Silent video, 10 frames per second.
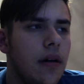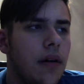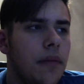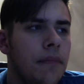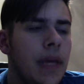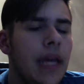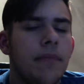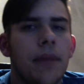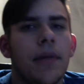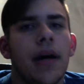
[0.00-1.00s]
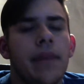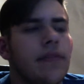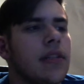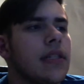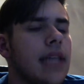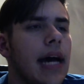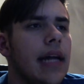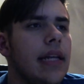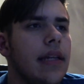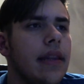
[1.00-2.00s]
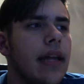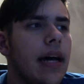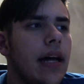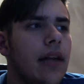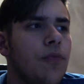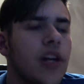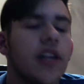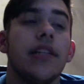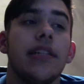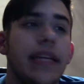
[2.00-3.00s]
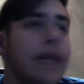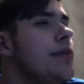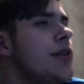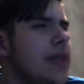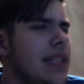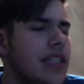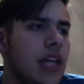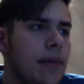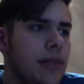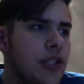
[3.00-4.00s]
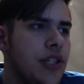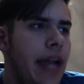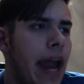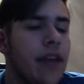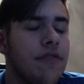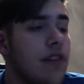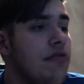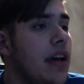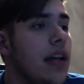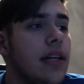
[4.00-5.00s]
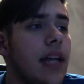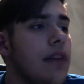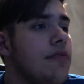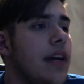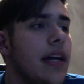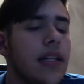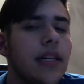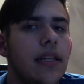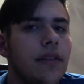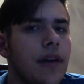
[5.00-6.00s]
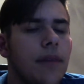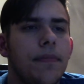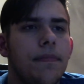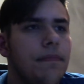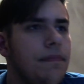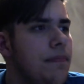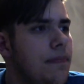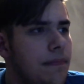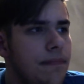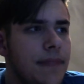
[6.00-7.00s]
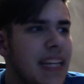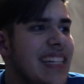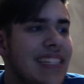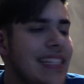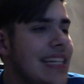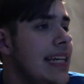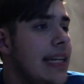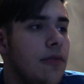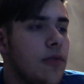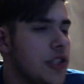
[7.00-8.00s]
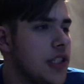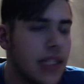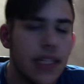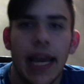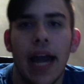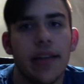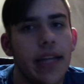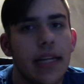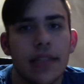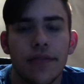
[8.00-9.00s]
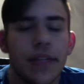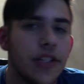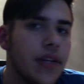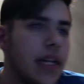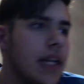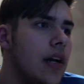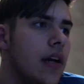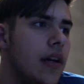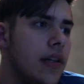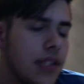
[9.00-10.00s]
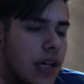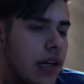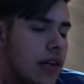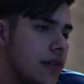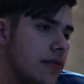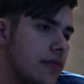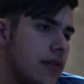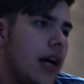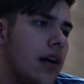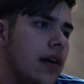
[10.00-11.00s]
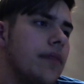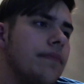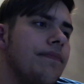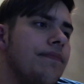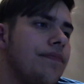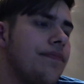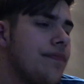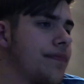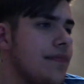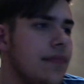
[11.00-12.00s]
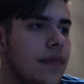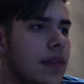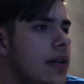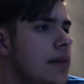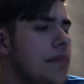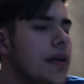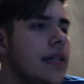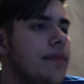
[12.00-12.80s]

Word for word: me and my mom have decided that we're going to keep doing geometry, and if I fail it, I fail it. If I get a D, we're just going to count that as a victory. So, um, but